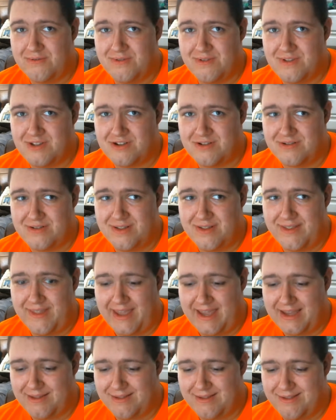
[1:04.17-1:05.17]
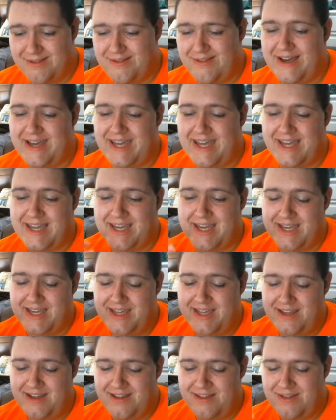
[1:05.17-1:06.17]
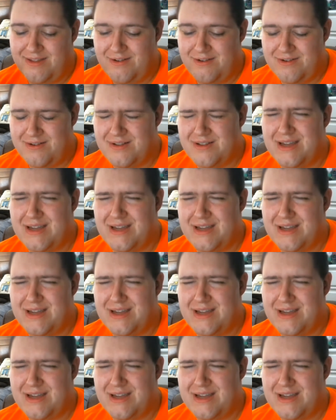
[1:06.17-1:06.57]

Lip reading: certain things, like certain